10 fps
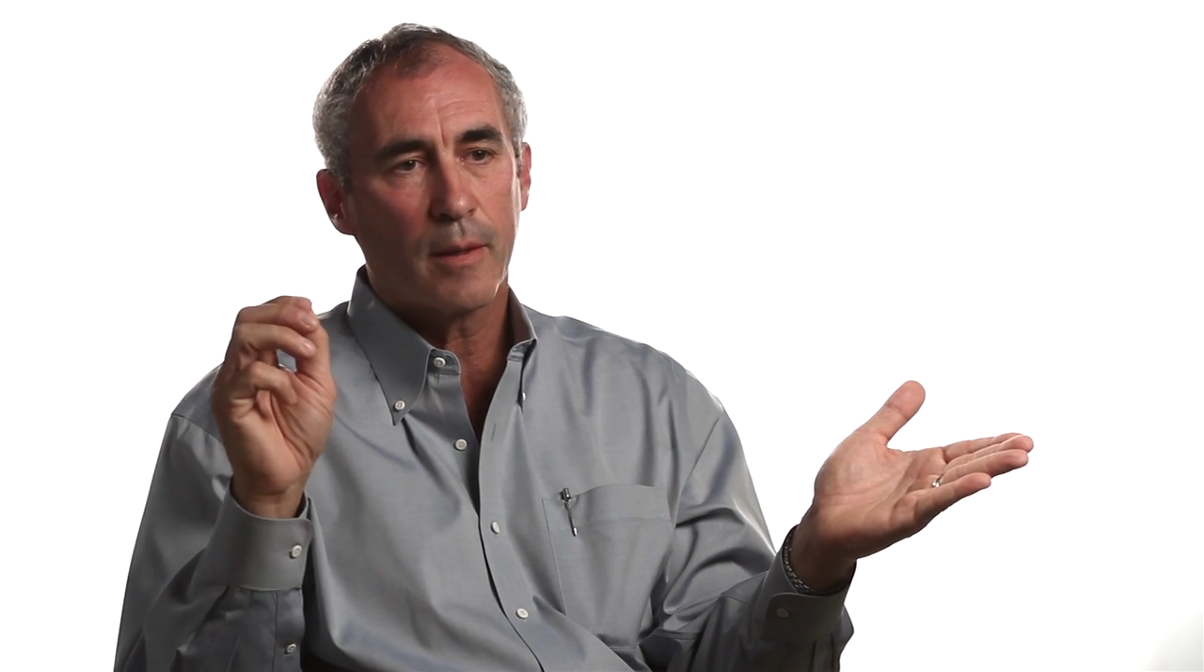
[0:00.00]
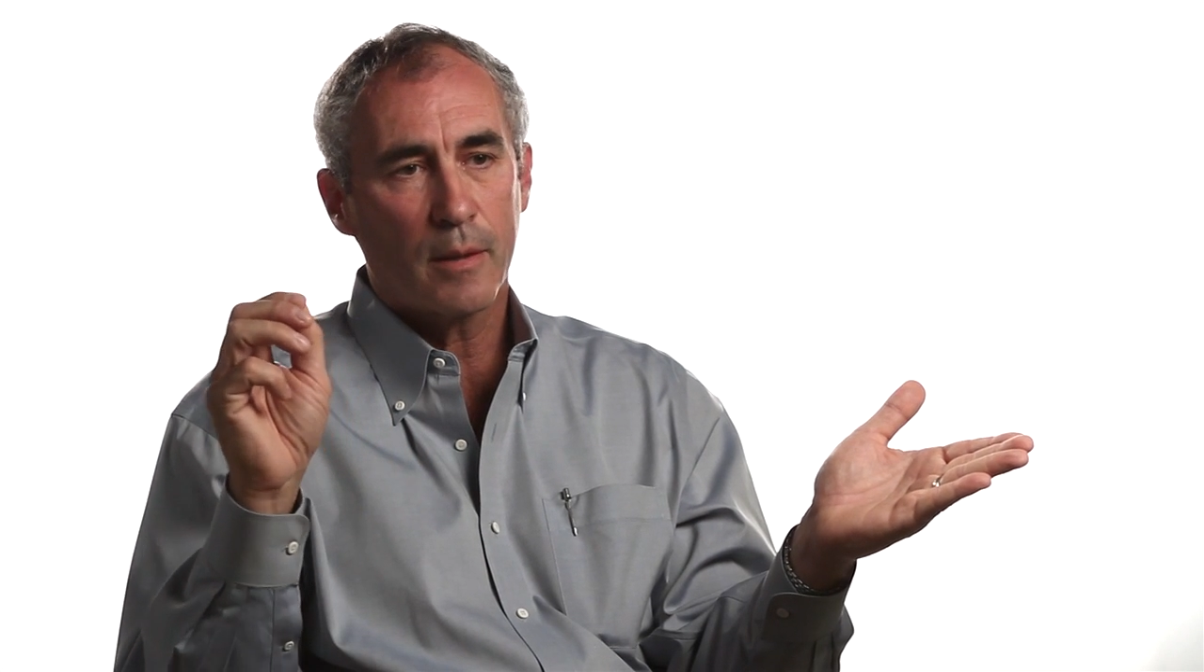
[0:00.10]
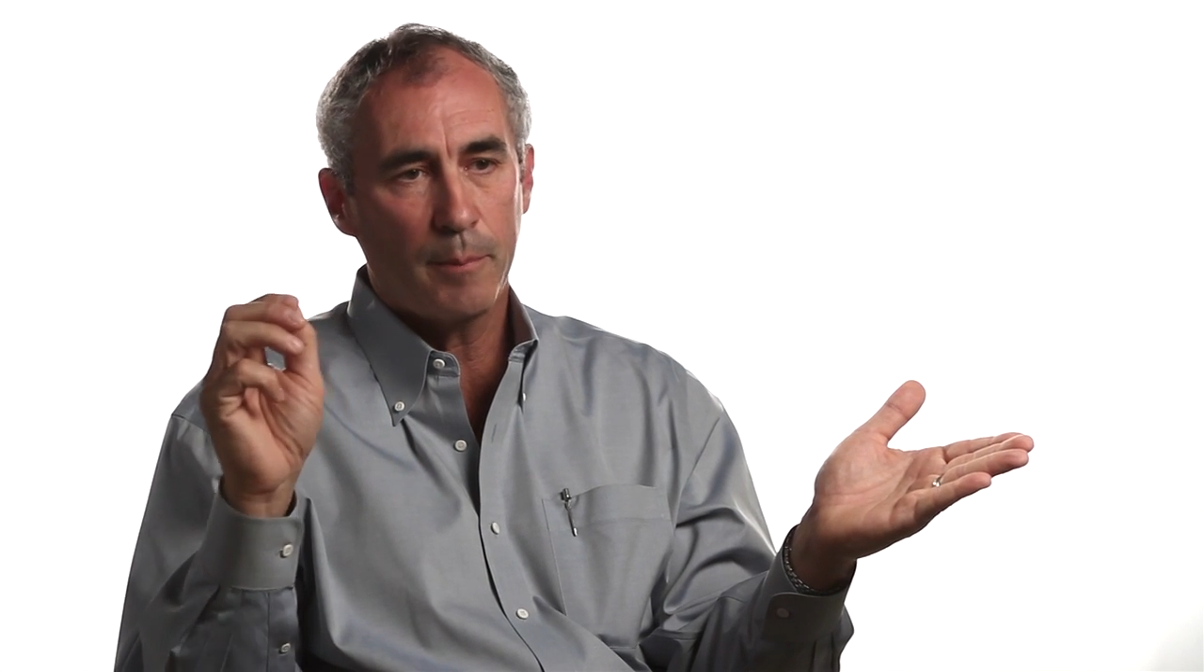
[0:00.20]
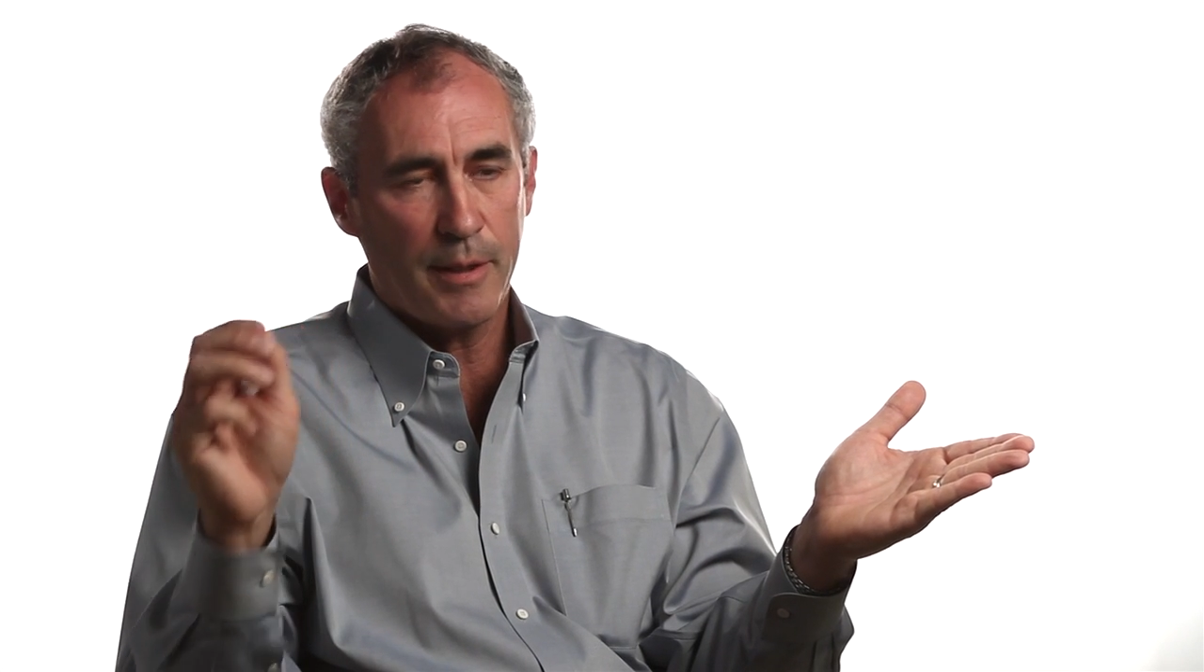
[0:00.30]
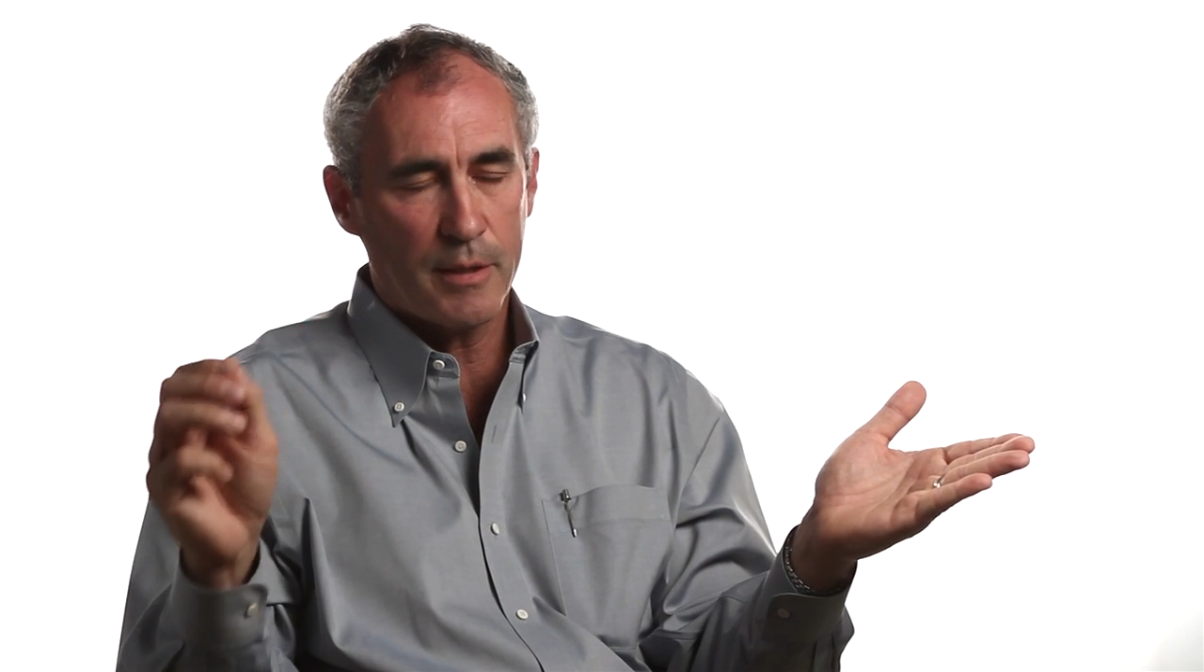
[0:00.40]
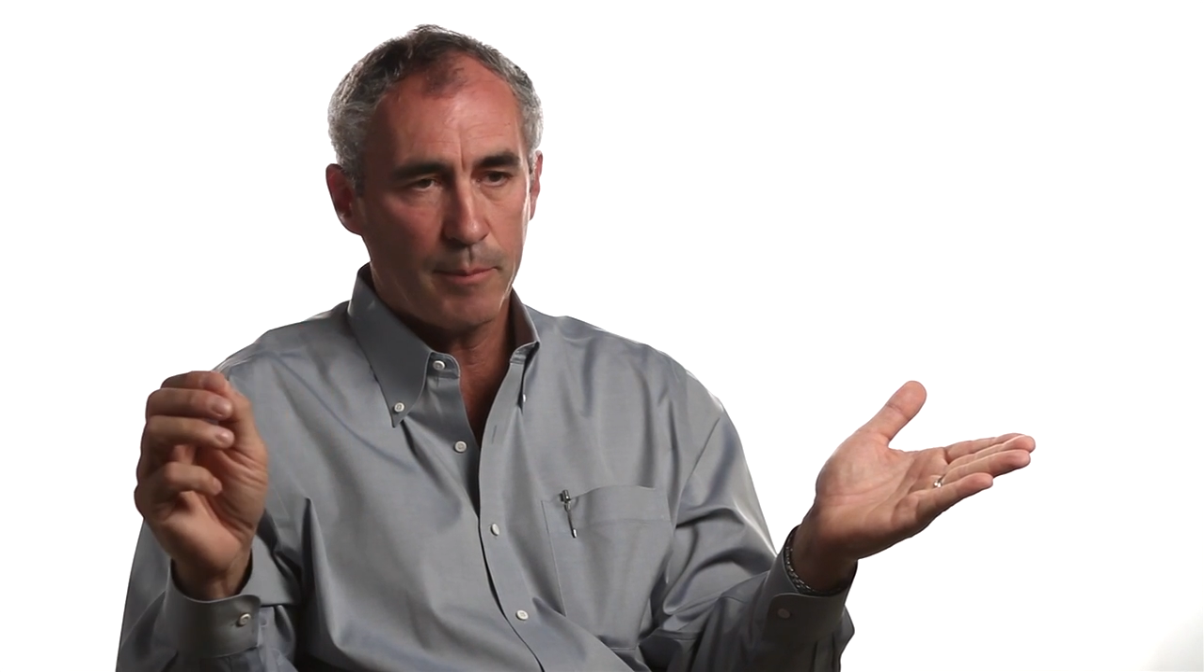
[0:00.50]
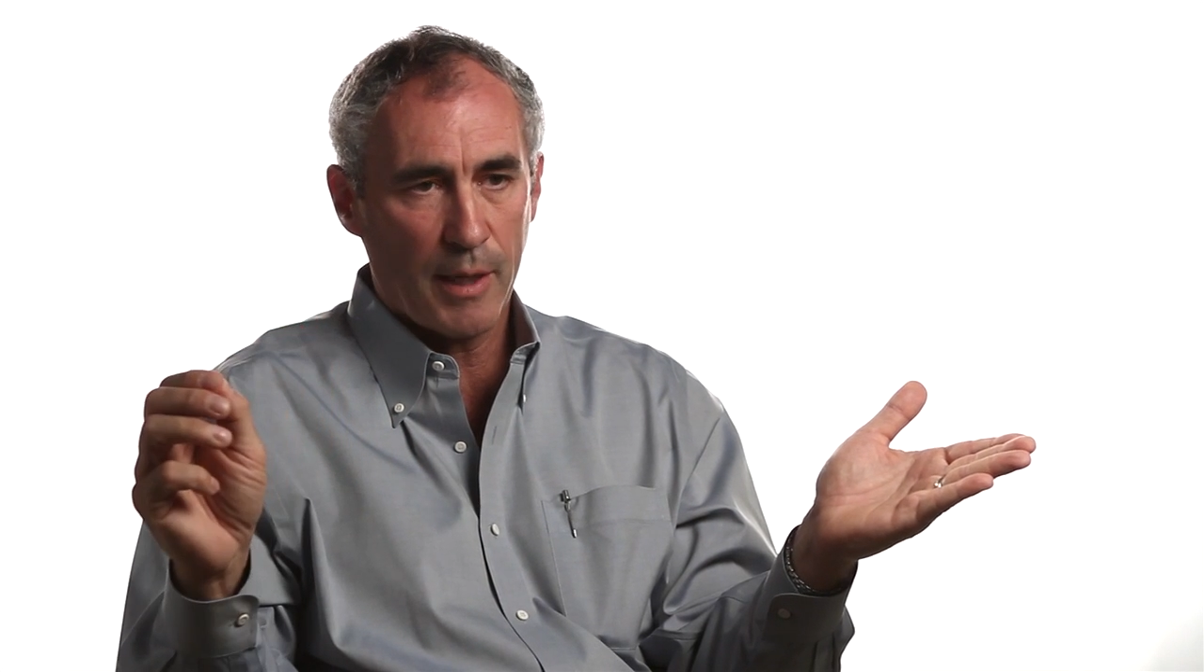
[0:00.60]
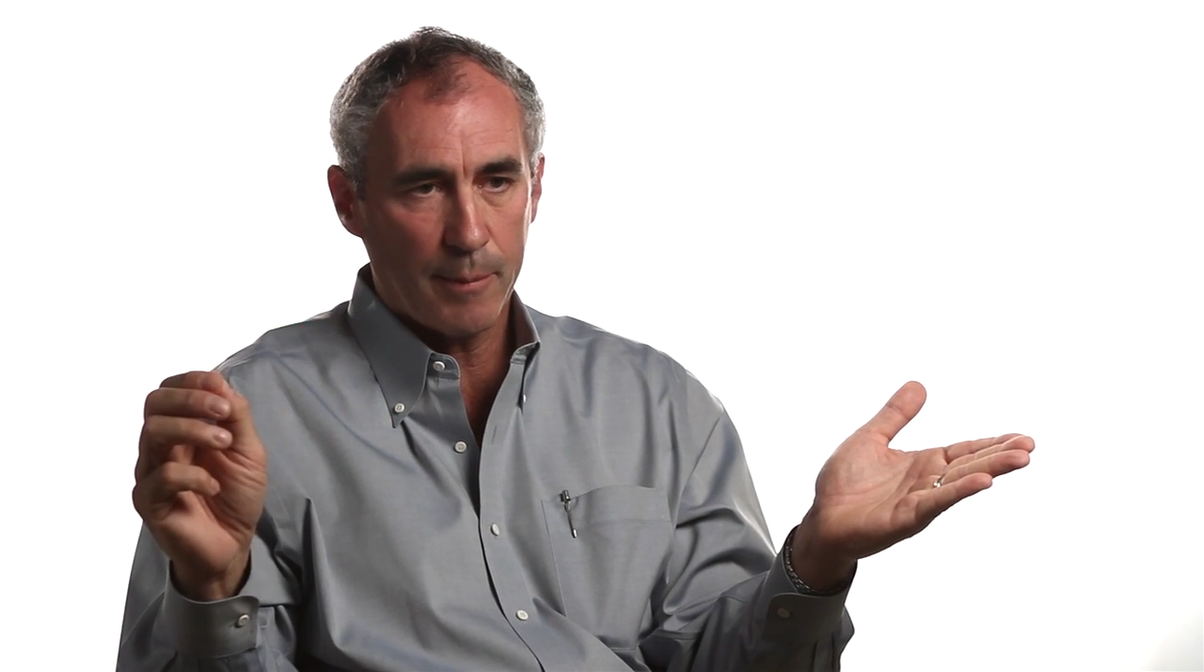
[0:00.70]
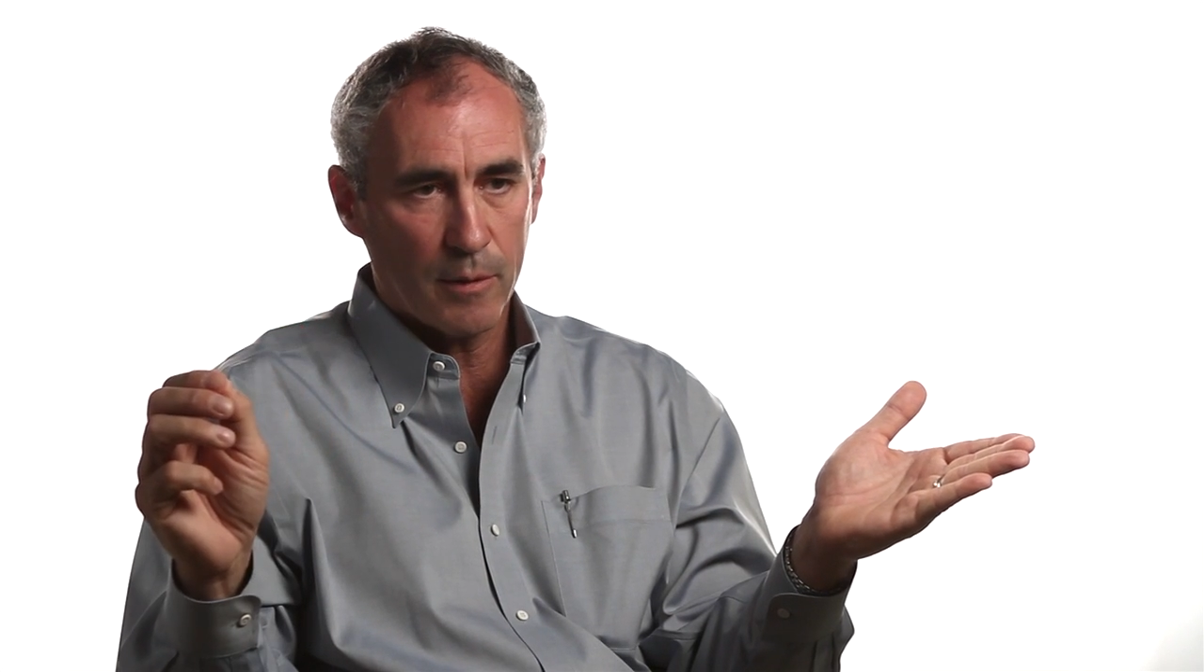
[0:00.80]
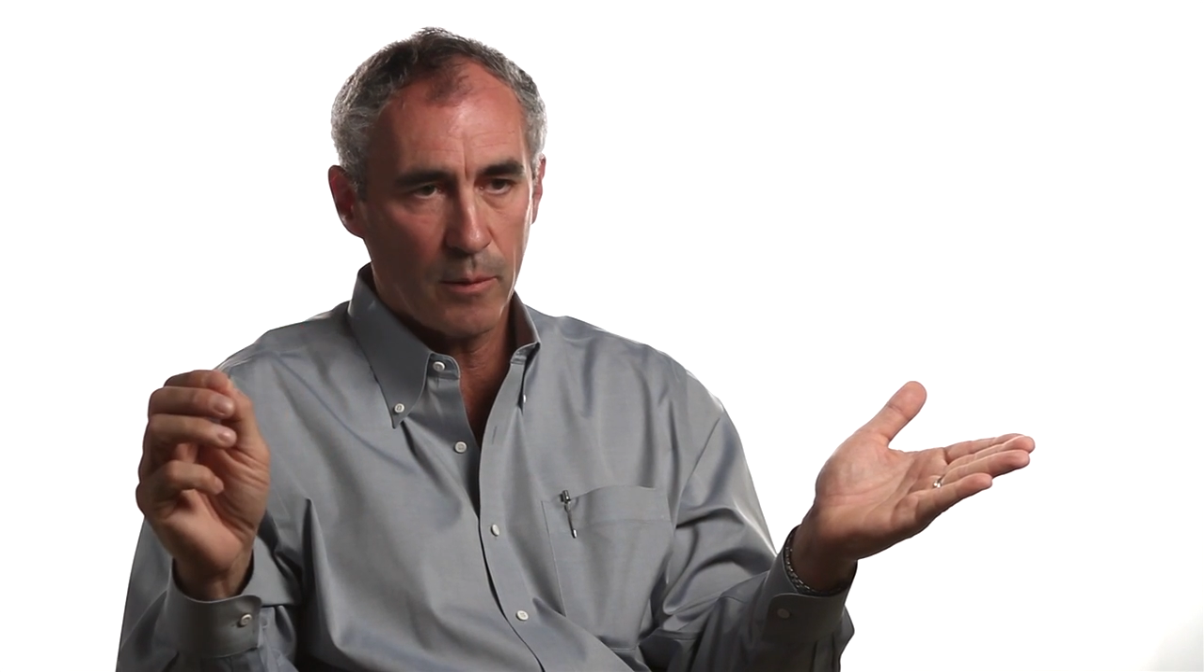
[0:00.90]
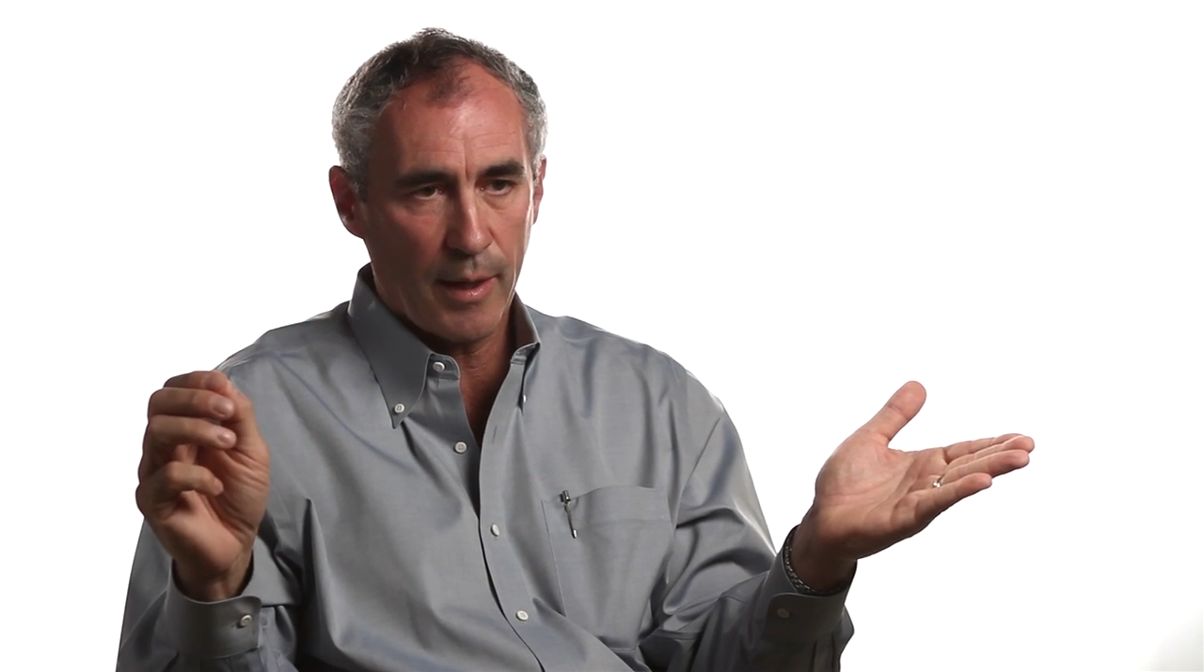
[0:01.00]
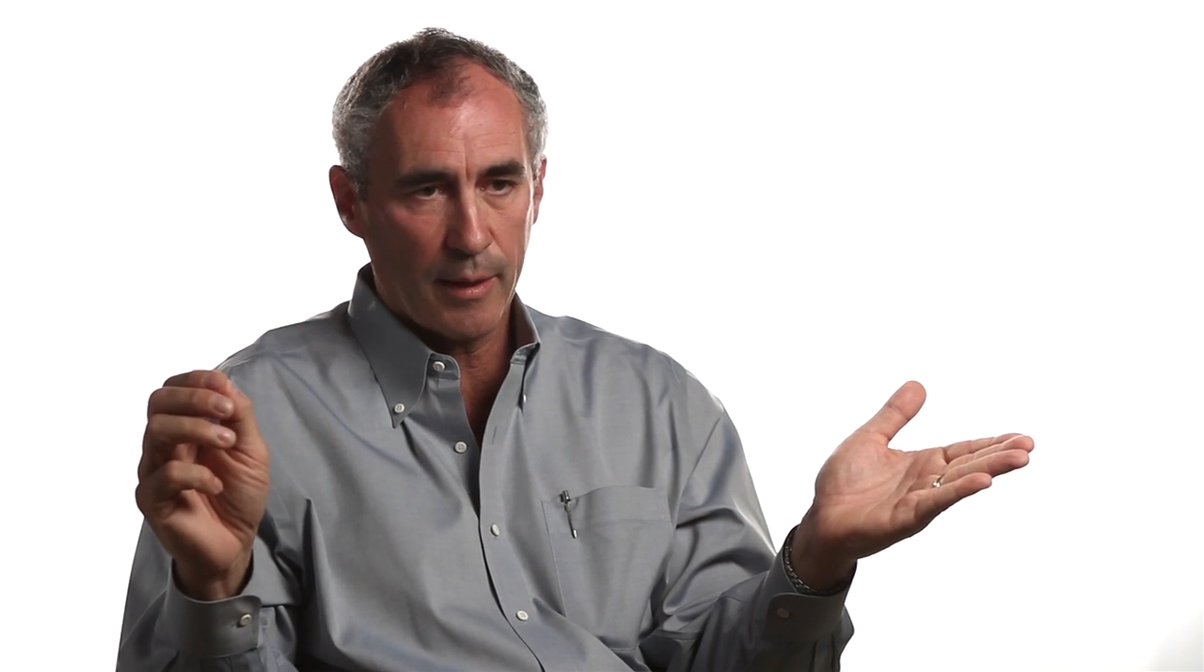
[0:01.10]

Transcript: the piece of paper away.